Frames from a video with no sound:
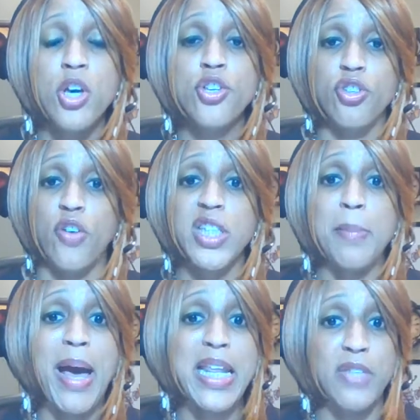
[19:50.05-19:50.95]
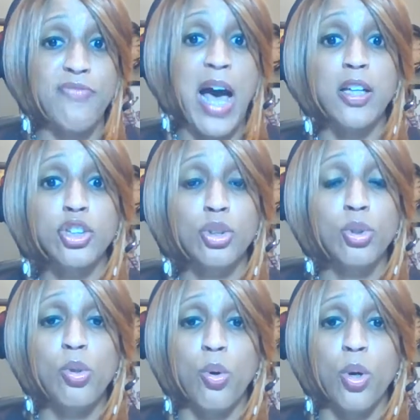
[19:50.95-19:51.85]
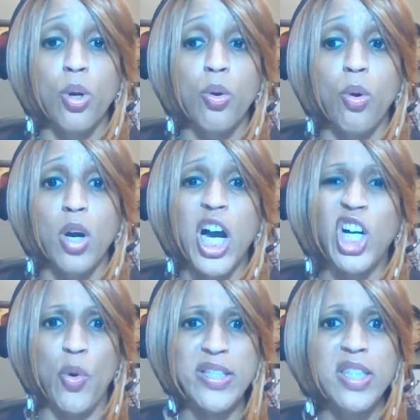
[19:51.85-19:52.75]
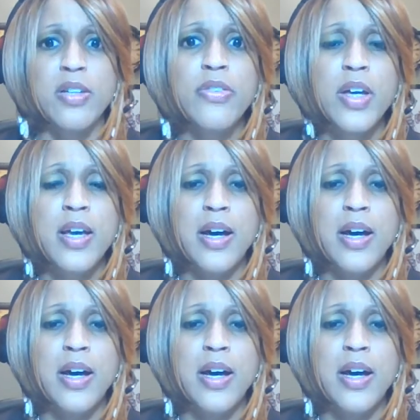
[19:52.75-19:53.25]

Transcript: So if somebody is volatile or aggressive